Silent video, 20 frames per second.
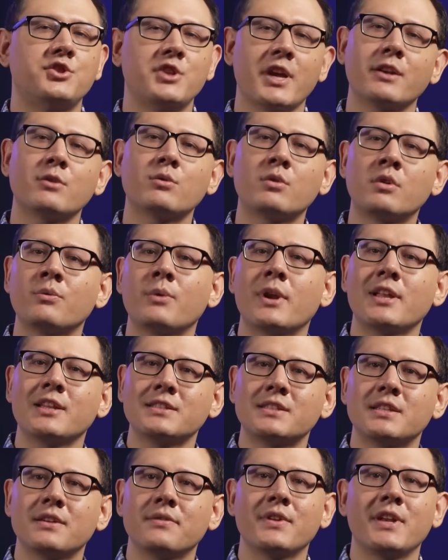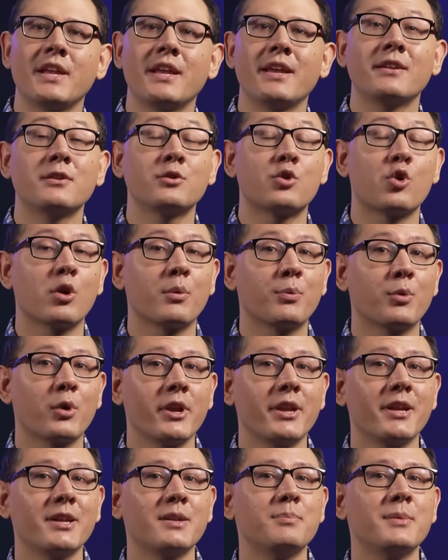General relativity
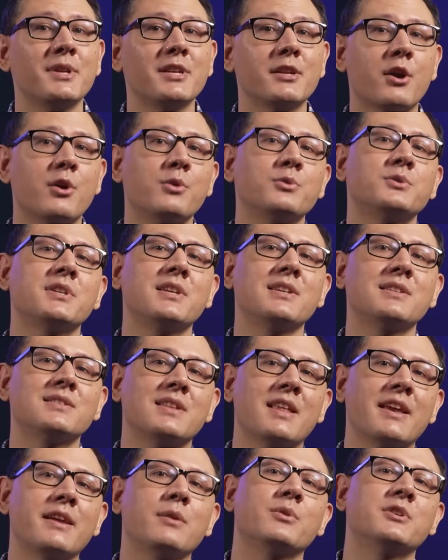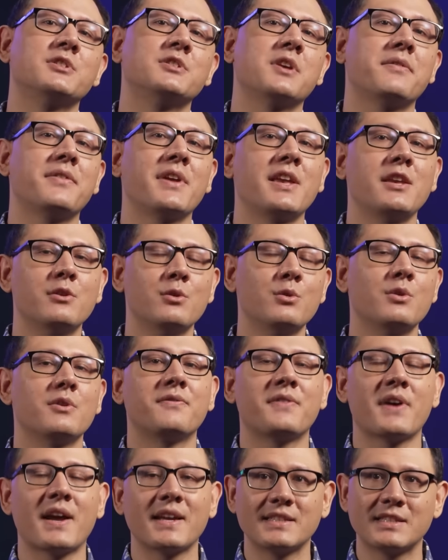incorporated Minkowski's language of a
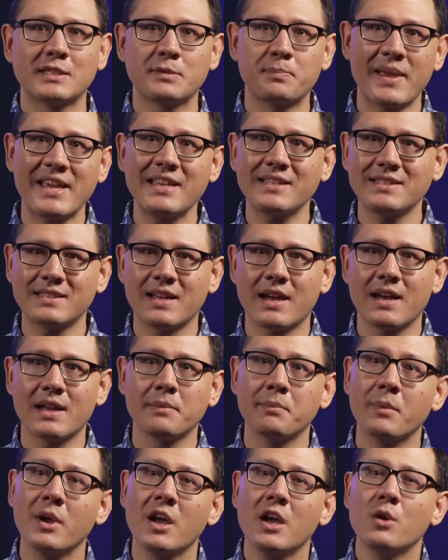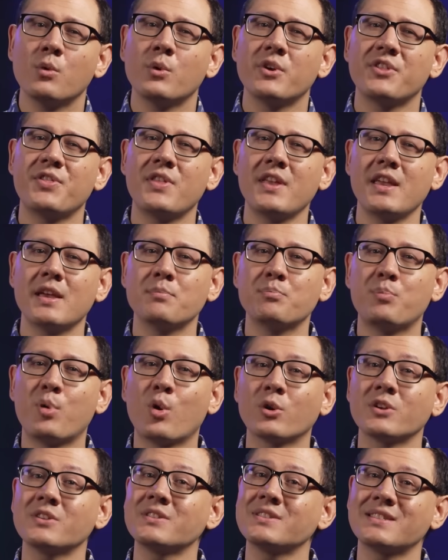unified space-time, with the
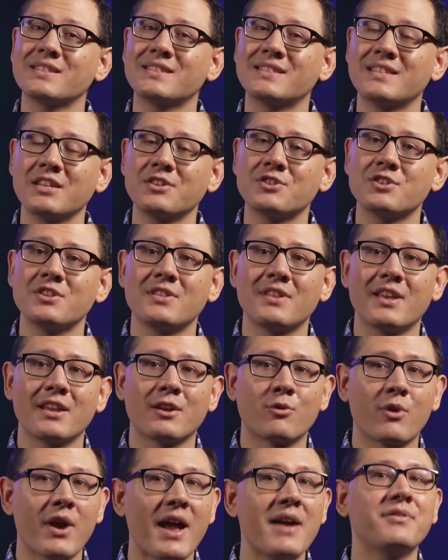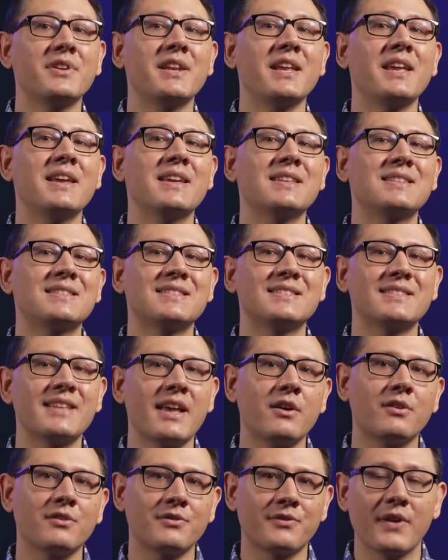important distinction that gravity
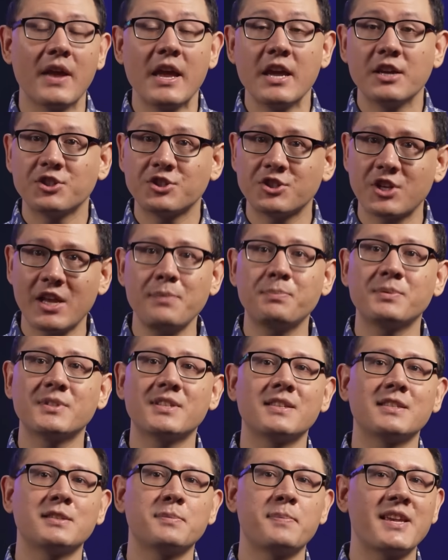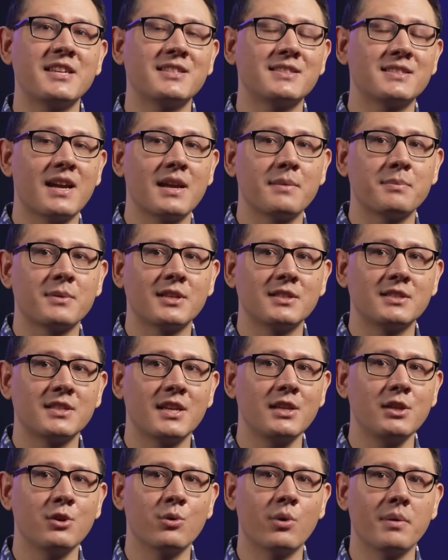itself shapes the space-time
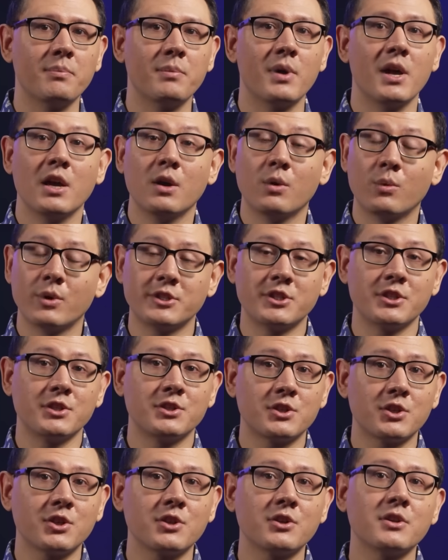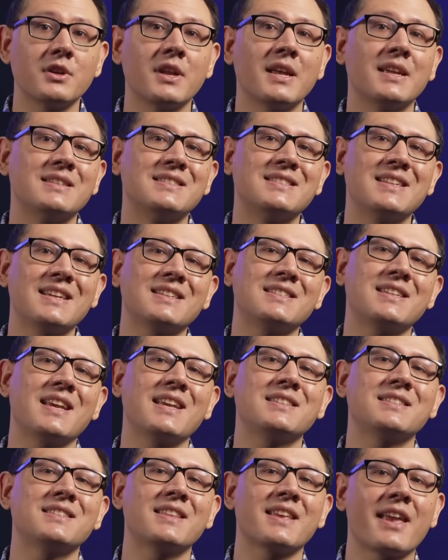continuum, which in turn
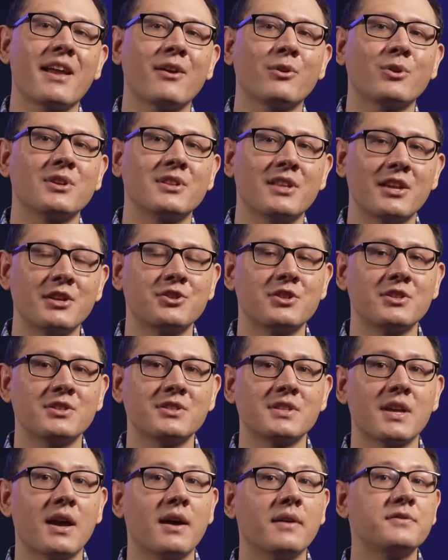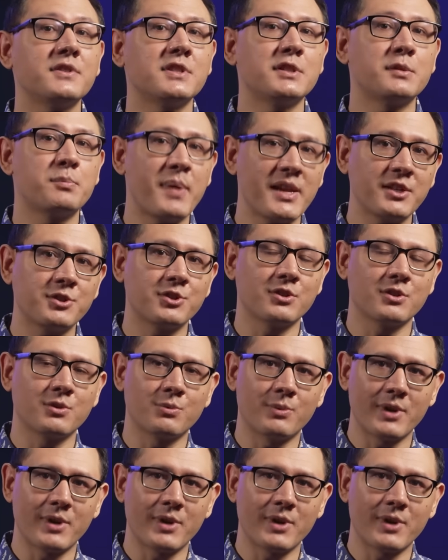dictates the calculations of special